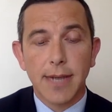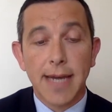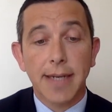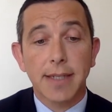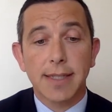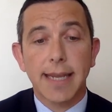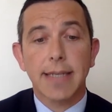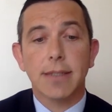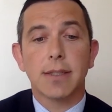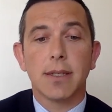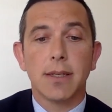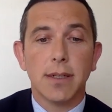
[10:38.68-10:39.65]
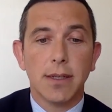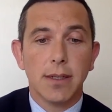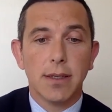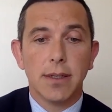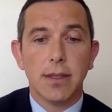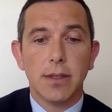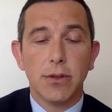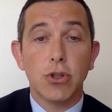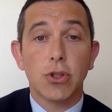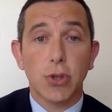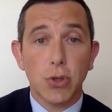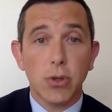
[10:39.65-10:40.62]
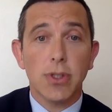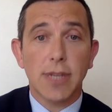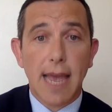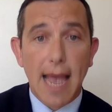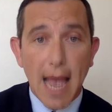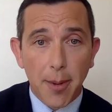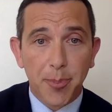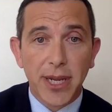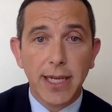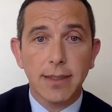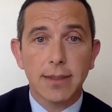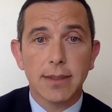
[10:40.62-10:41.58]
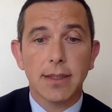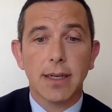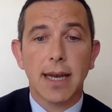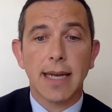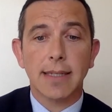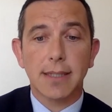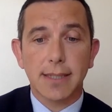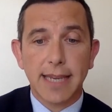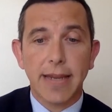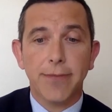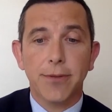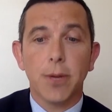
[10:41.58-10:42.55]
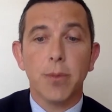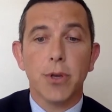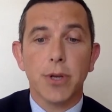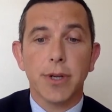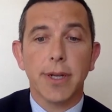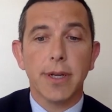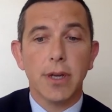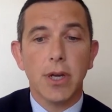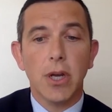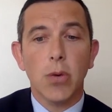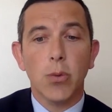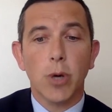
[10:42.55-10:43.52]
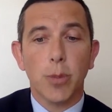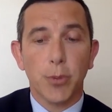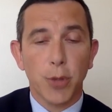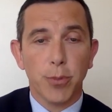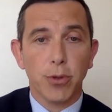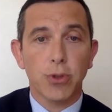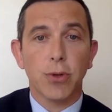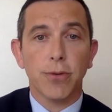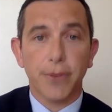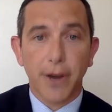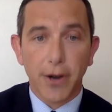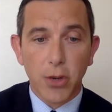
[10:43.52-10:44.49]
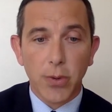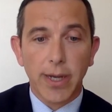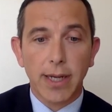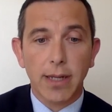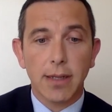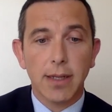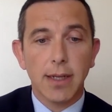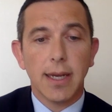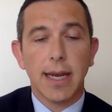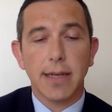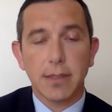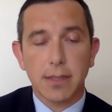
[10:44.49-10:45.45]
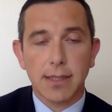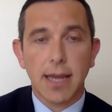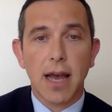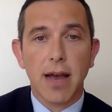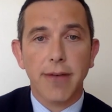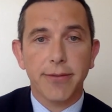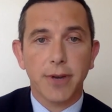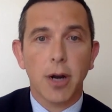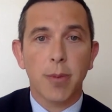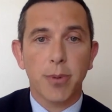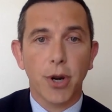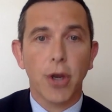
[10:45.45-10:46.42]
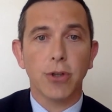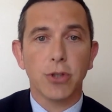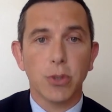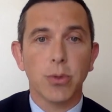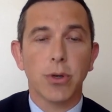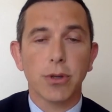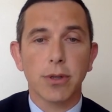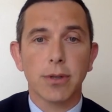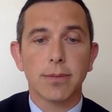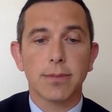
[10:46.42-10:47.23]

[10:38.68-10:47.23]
And it says, the school is a happy and safe community where pupils do very well and staff are proud to work.